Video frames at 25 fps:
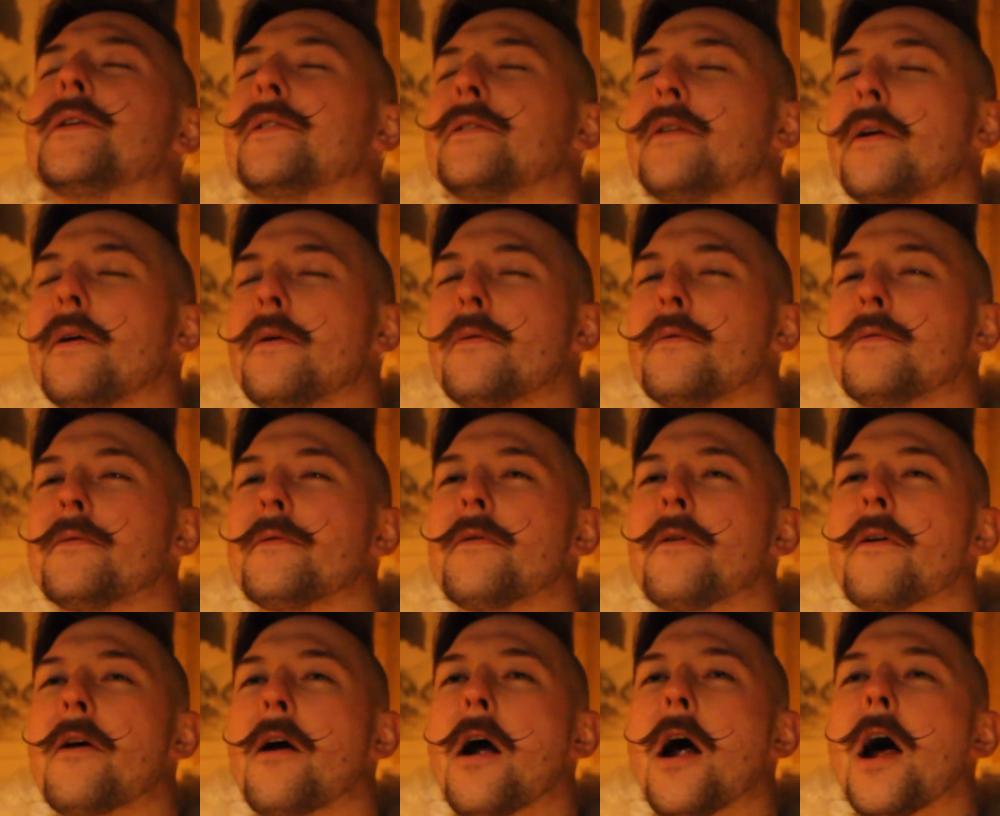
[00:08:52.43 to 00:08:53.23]
So
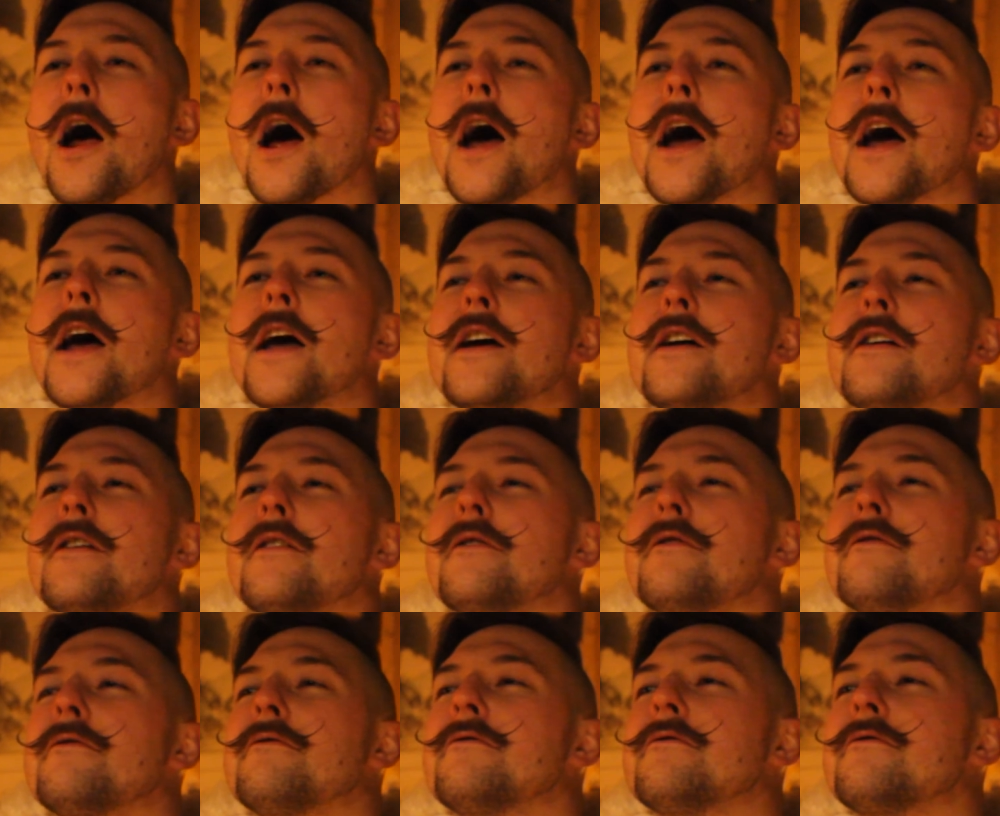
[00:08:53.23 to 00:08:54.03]
dry.
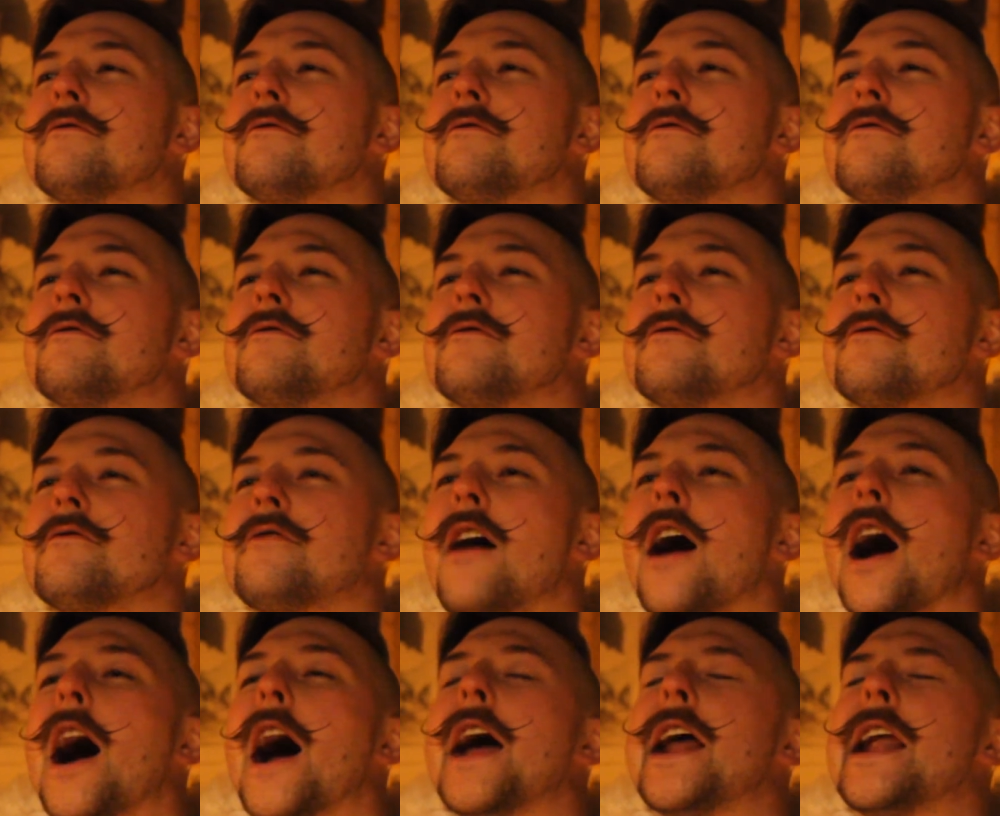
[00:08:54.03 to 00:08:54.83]

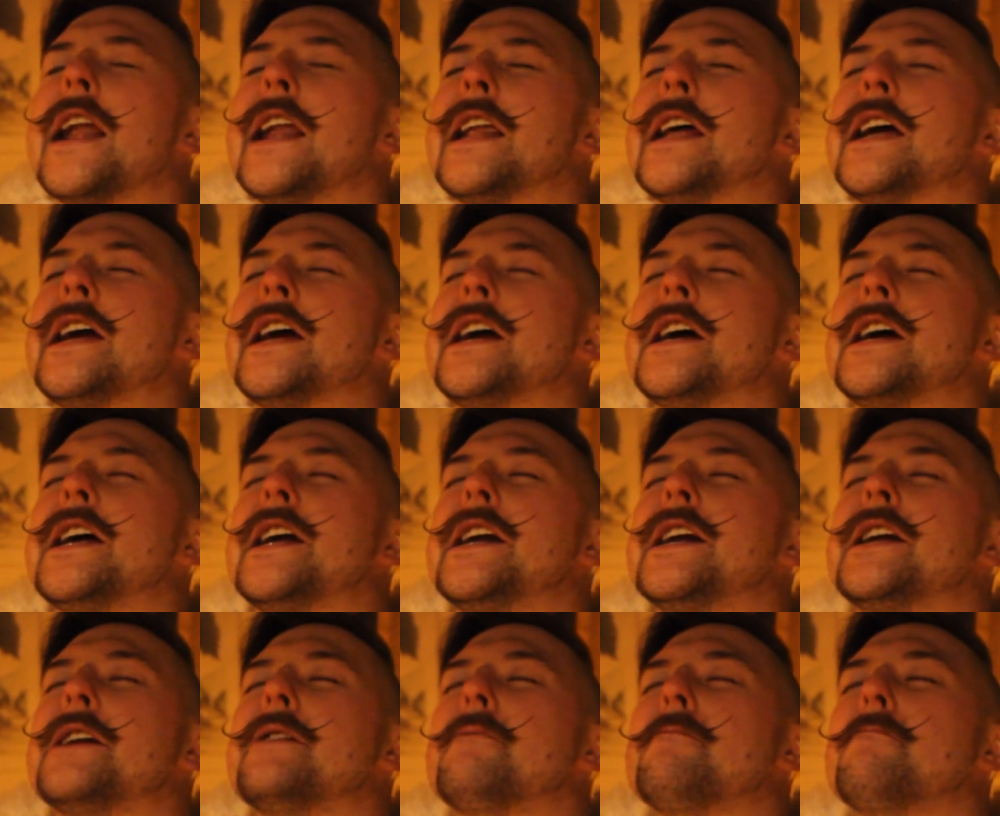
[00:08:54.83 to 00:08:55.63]
I
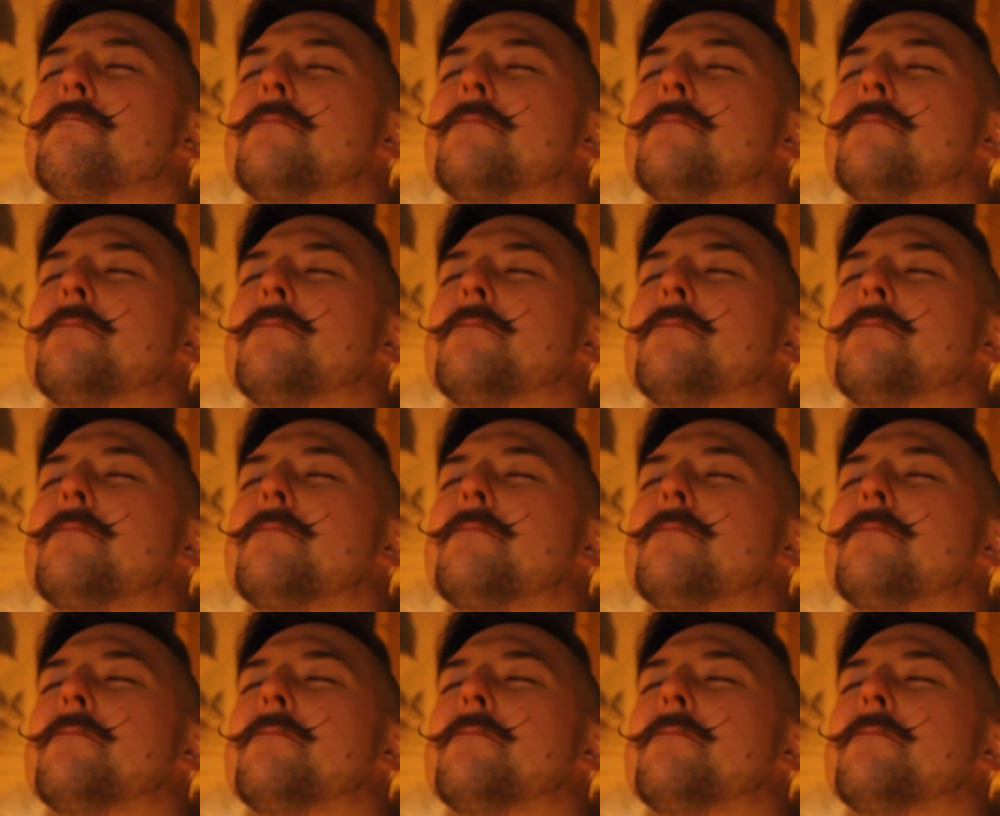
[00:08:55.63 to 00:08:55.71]
need the